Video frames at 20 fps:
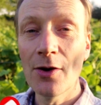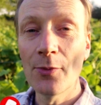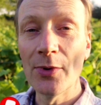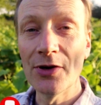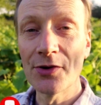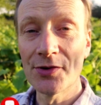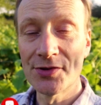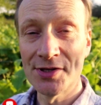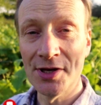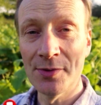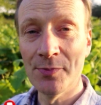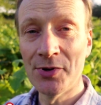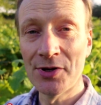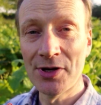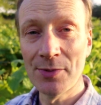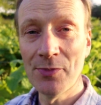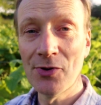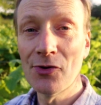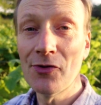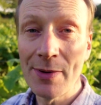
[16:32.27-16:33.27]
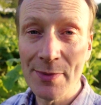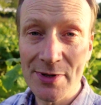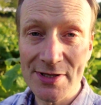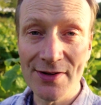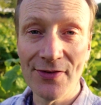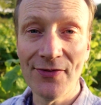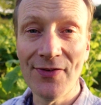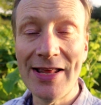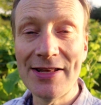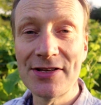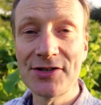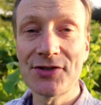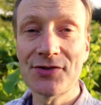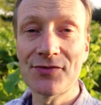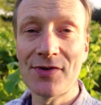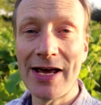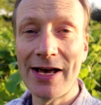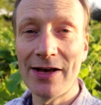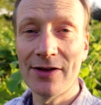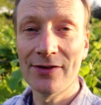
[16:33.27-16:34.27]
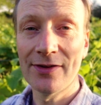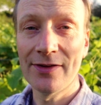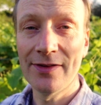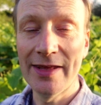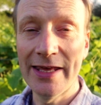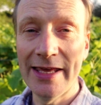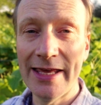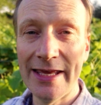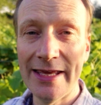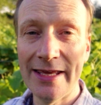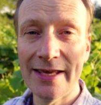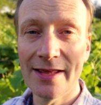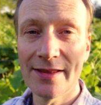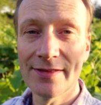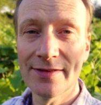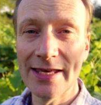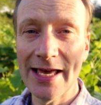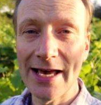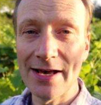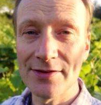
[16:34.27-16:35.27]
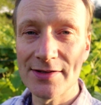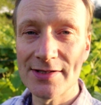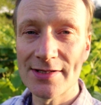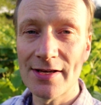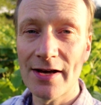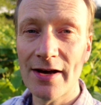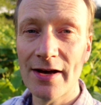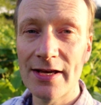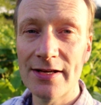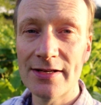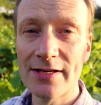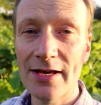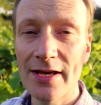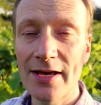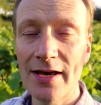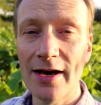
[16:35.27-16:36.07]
We also put a perimeter fence round the outside,